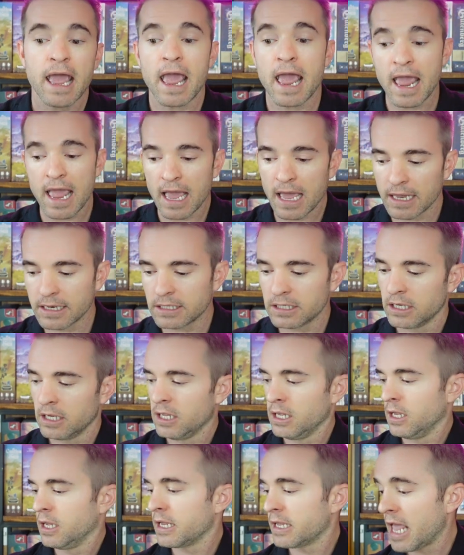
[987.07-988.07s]
and
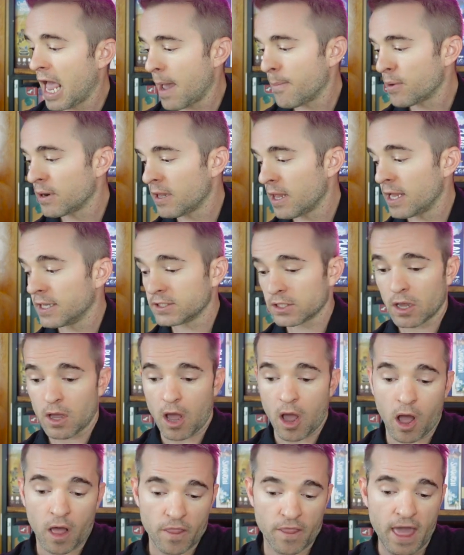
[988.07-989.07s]
capitalize
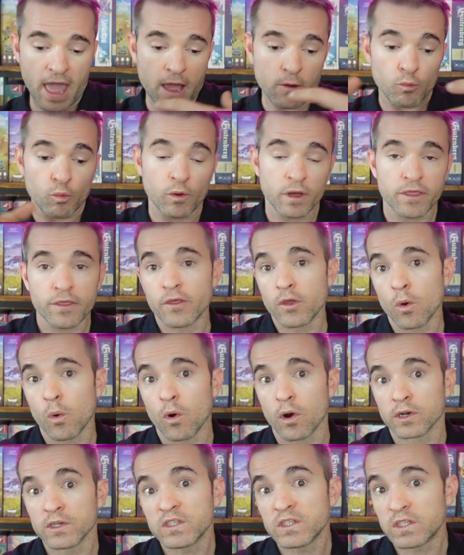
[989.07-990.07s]
on that with
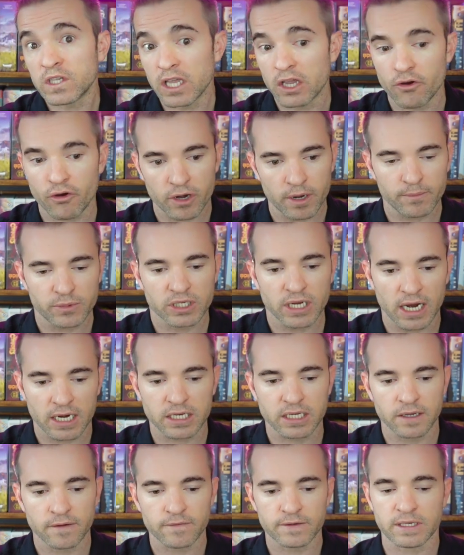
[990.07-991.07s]
your secret
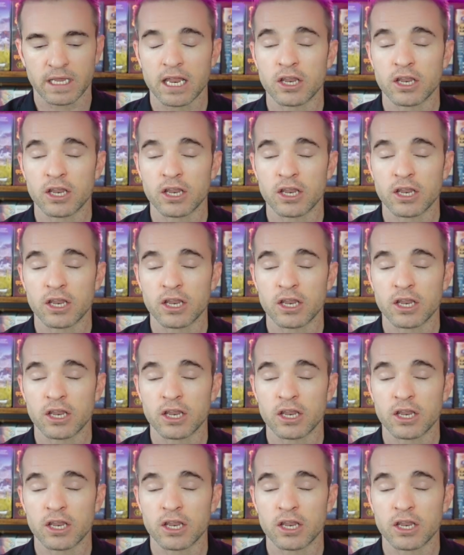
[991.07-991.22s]
objectives.